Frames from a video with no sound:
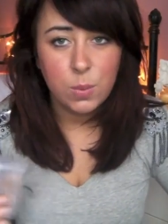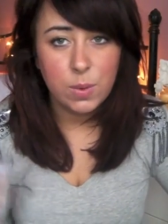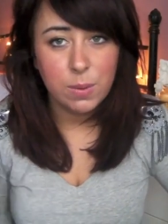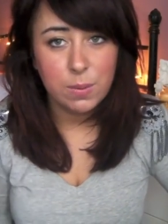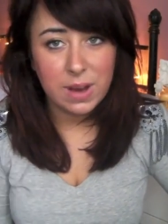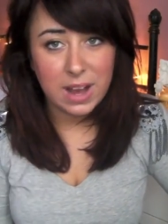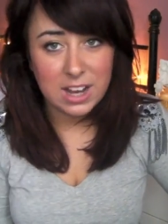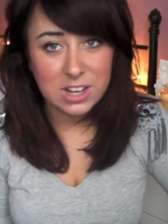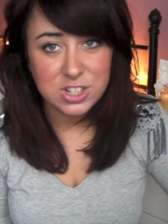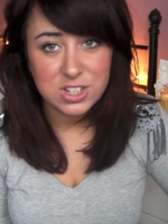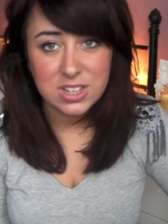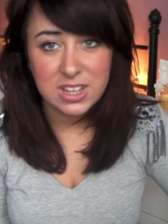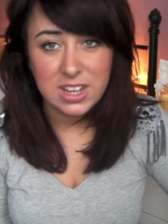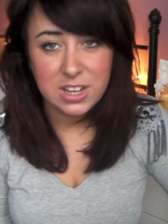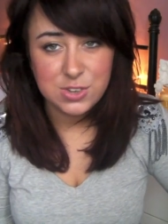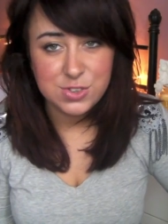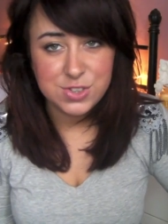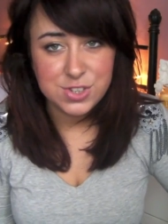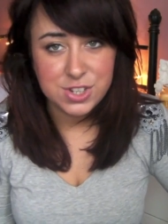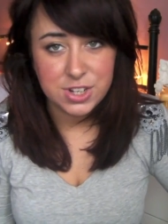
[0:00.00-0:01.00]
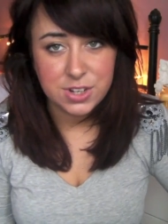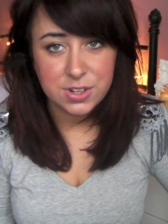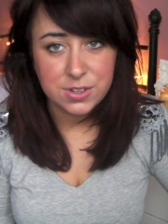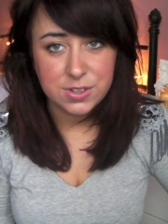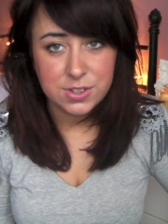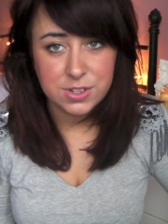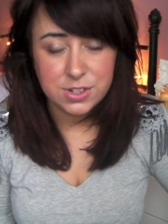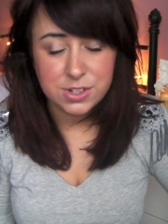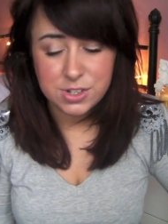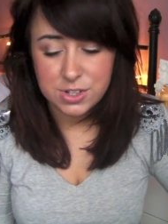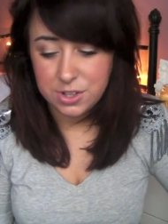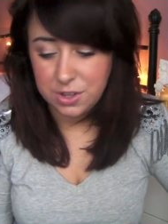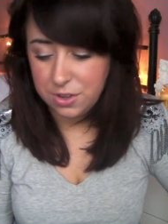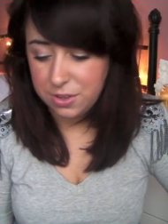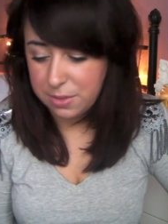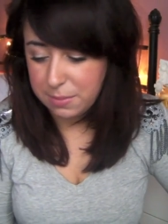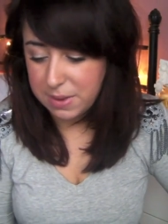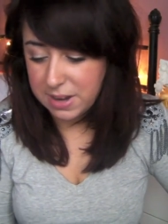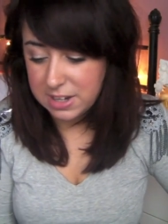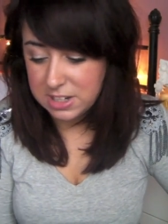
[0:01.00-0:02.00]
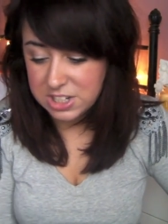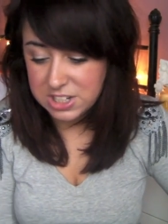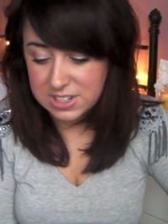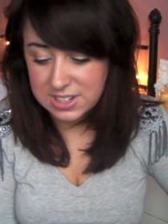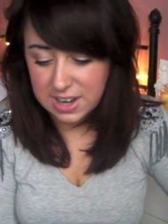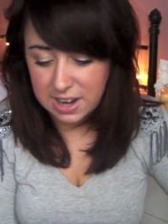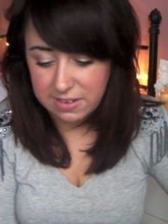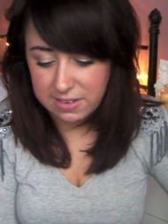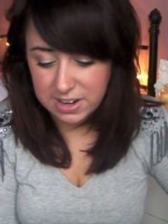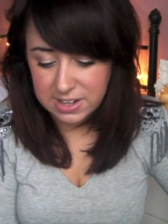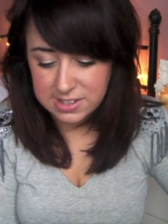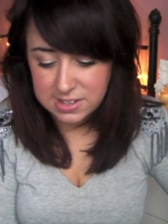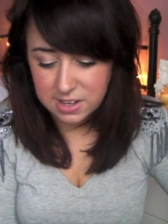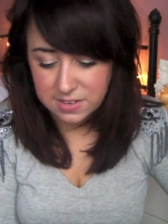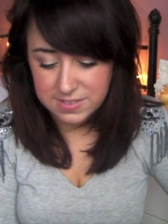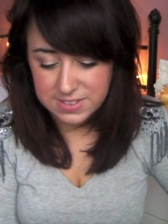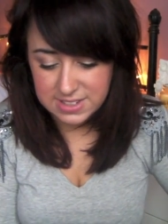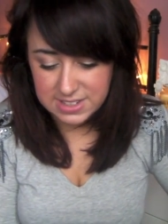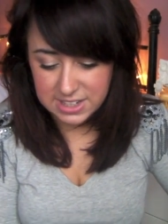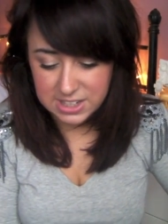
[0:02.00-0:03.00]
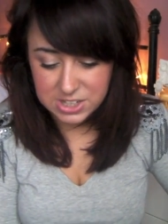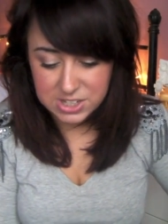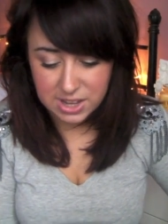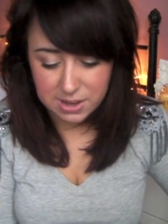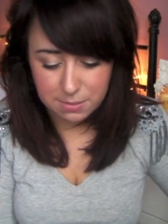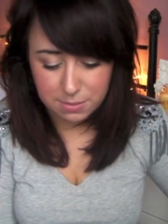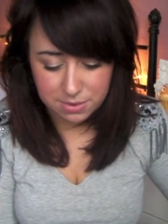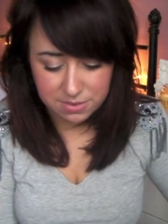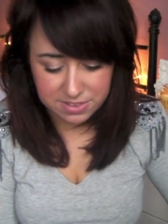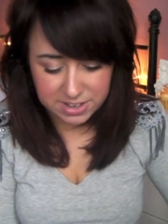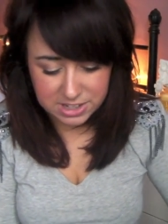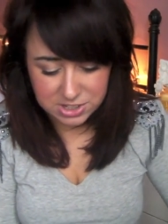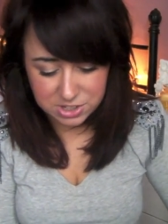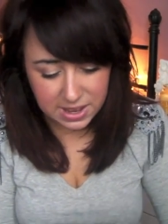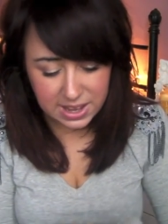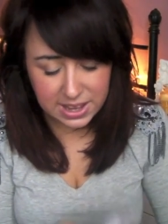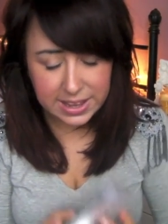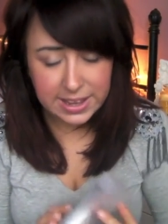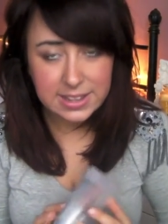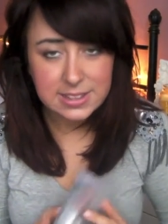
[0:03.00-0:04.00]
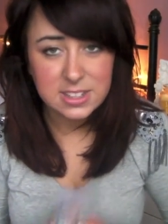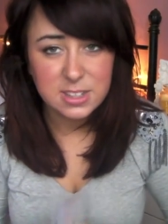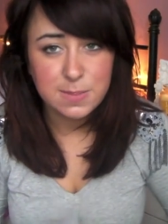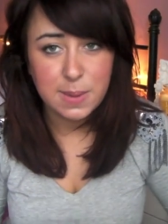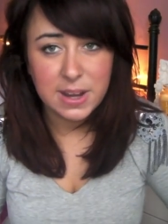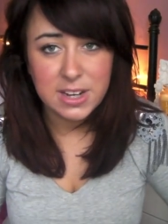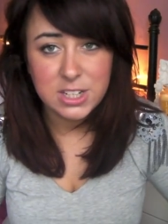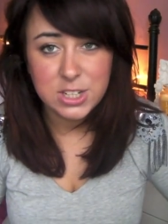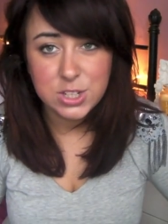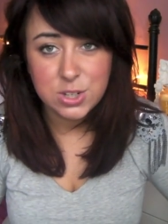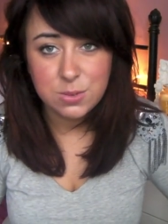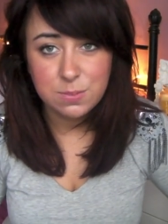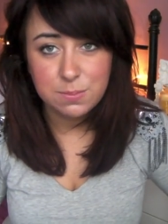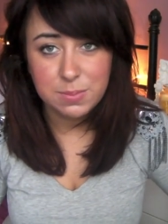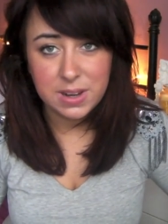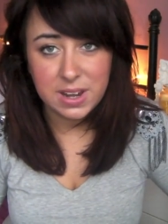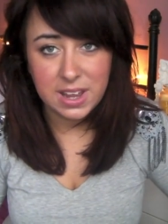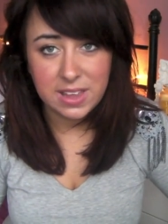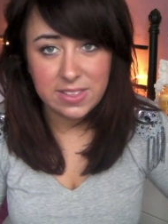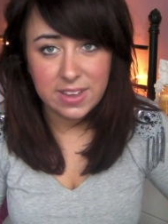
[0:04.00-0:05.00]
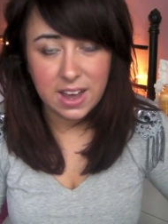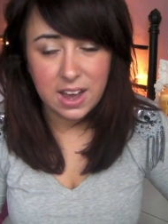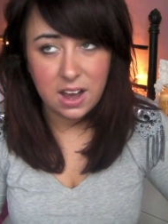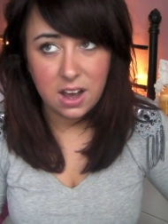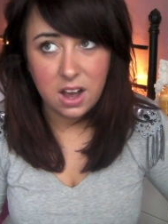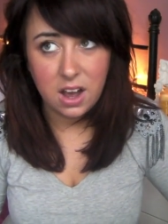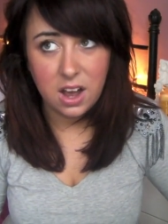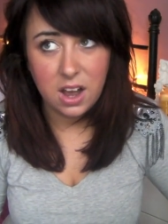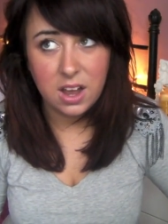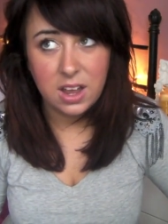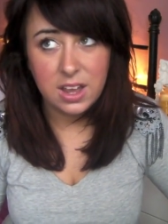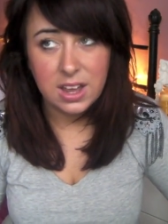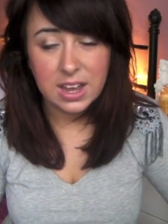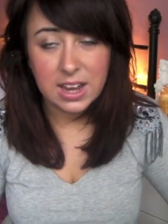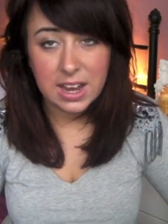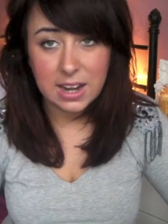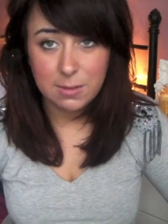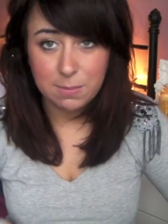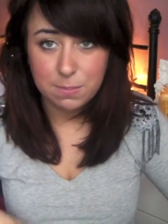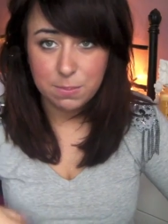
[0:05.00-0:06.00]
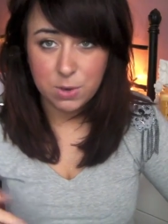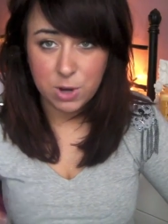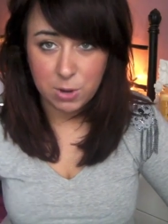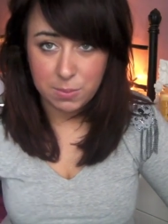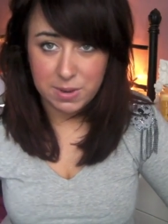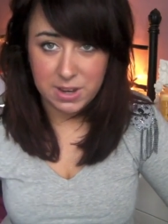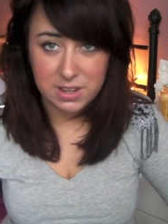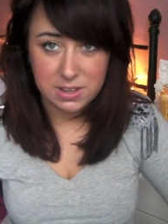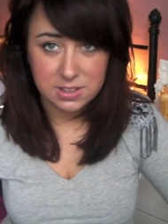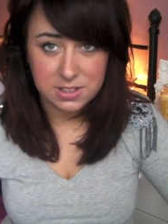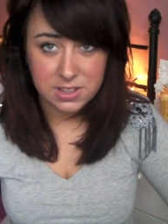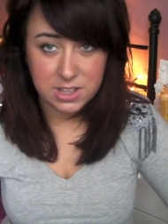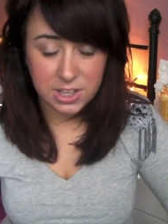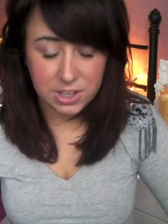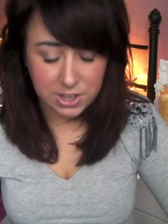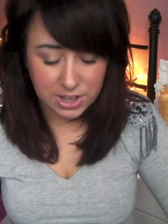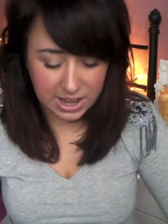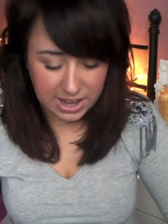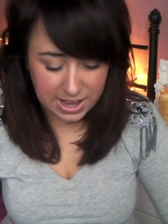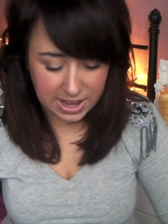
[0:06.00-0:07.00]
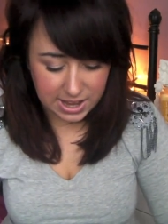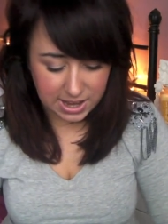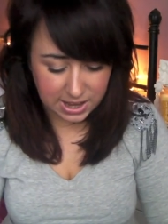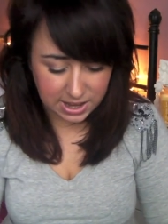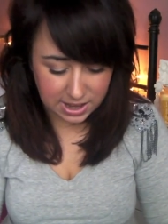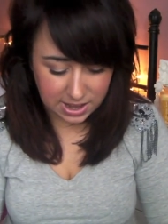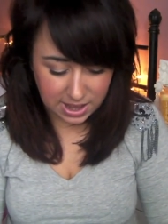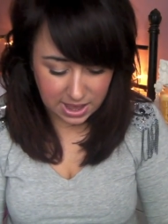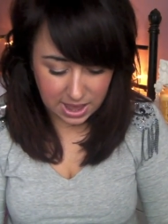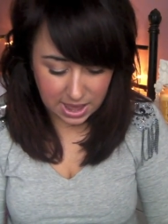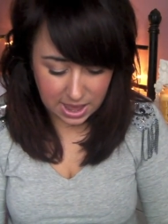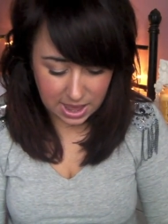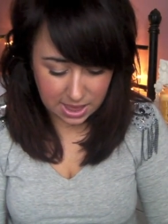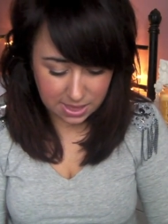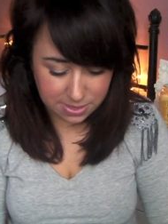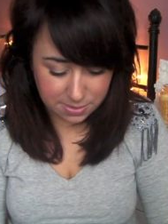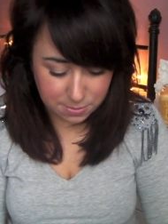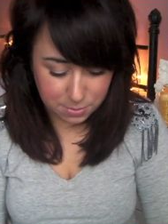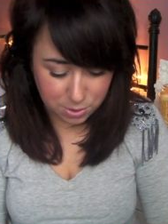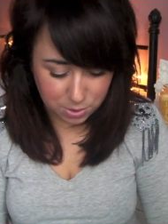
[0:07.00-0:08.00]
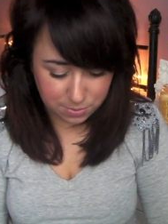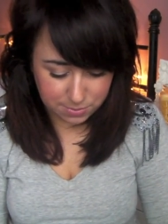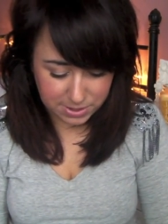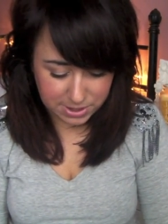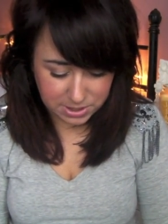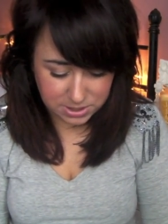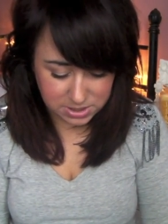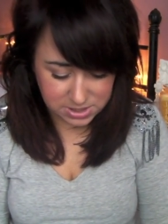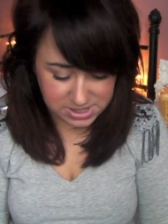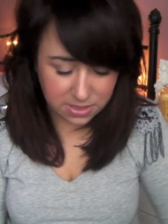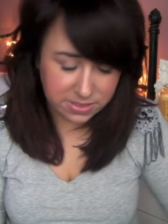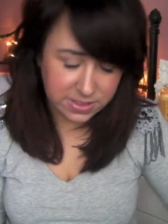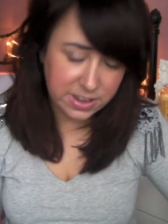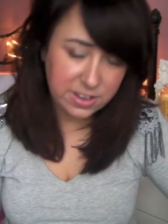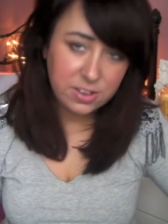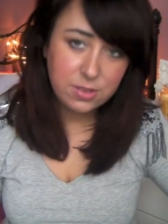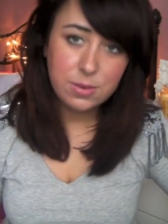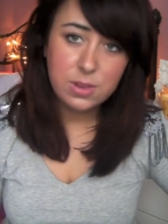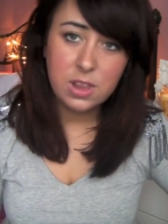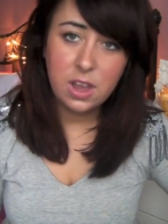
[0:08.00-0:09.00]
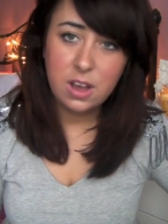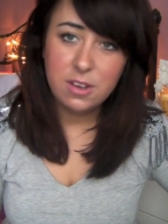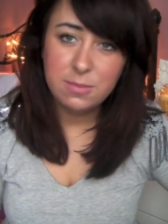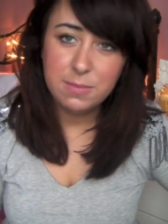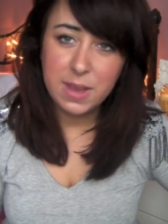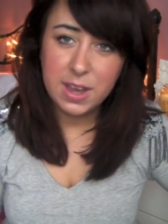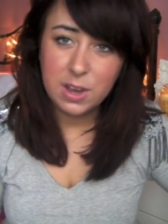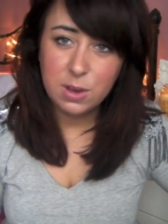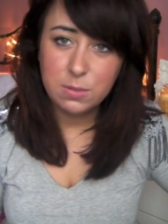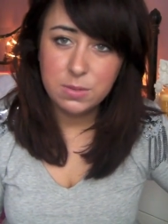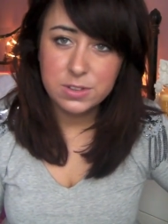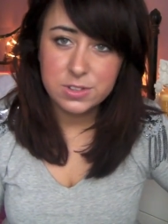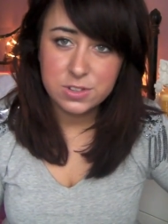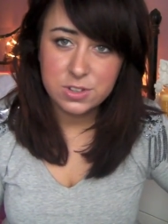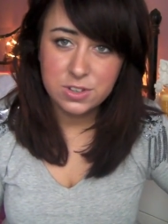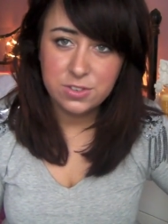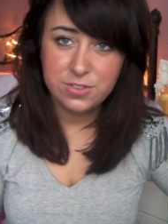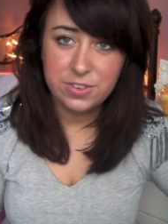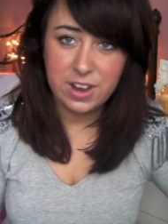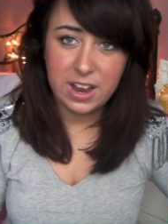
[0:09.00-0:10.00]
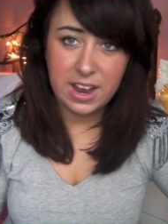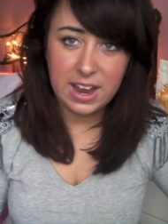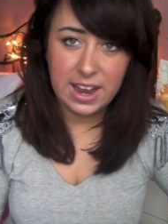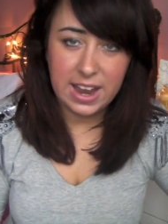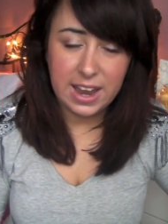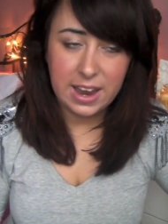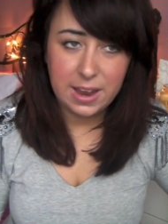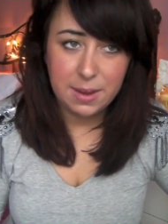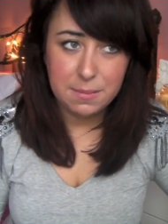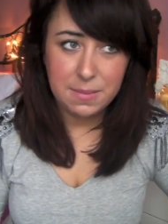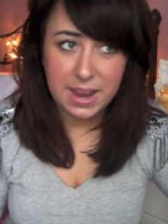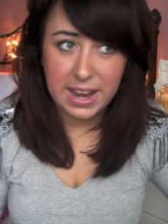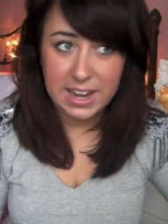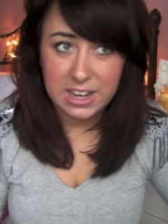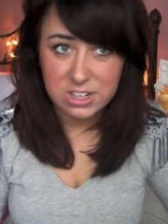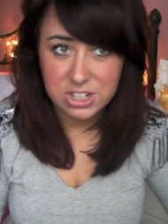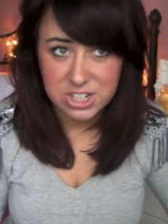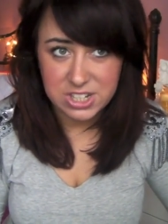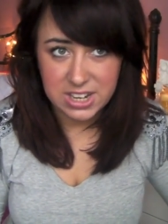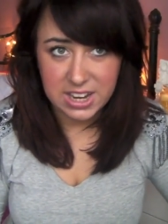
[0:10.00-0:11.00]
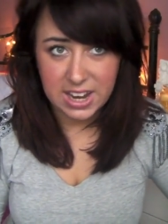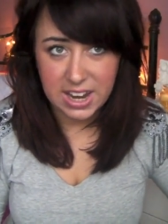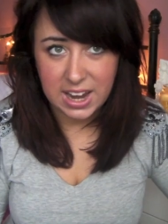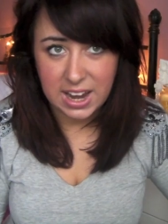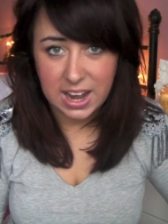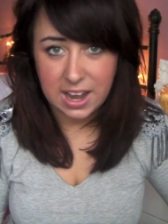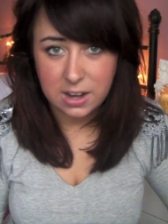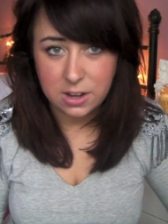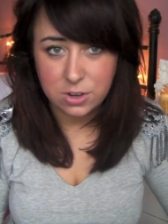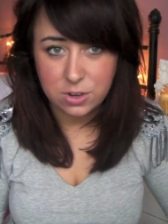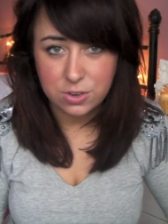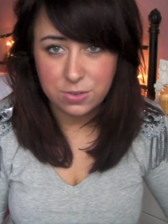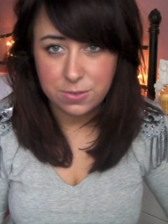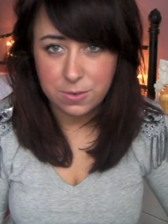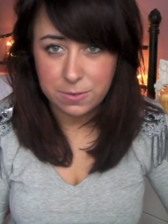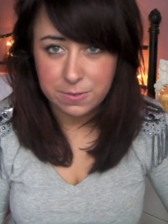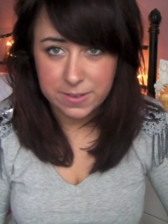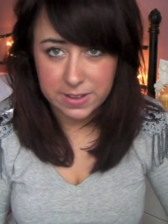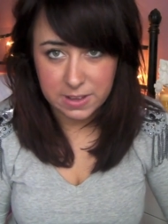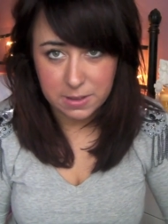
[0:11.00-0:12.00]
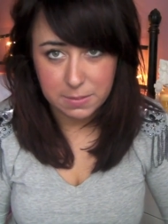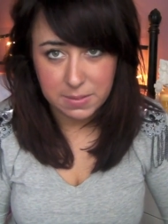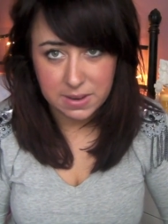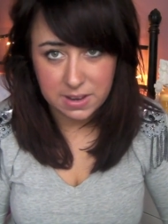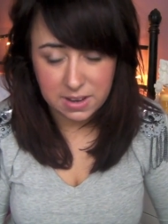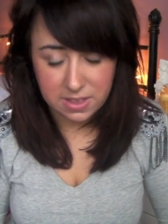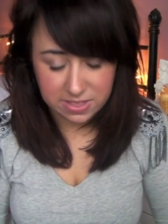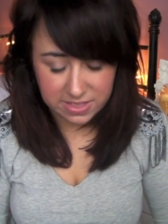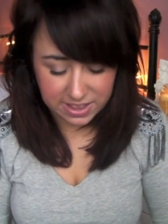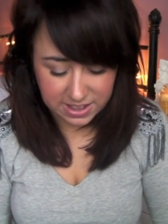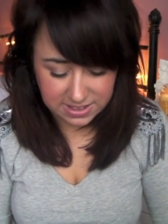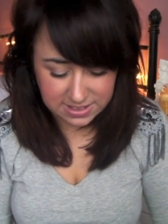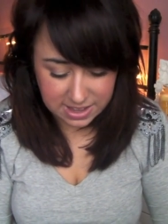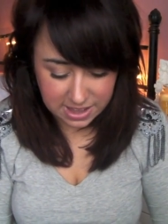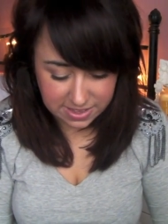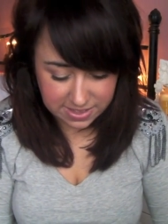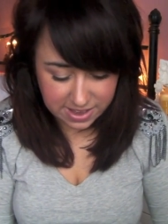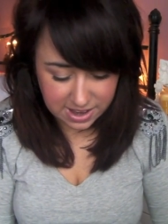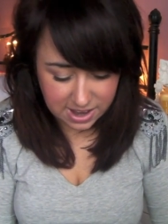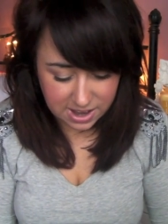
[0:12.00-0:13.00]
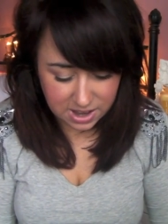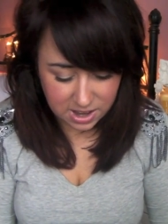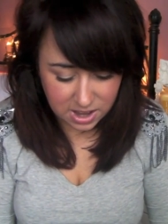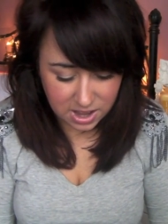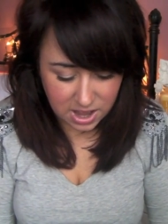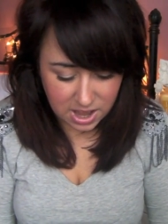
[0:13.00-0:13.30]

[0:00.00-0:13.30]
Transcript: We were actually introduced to the managing director of Stageline Professional. It's a Spanish company that are kind of coming into the UK at the moment. They do a lot of makeup that's good for HD and good for filming and things like that.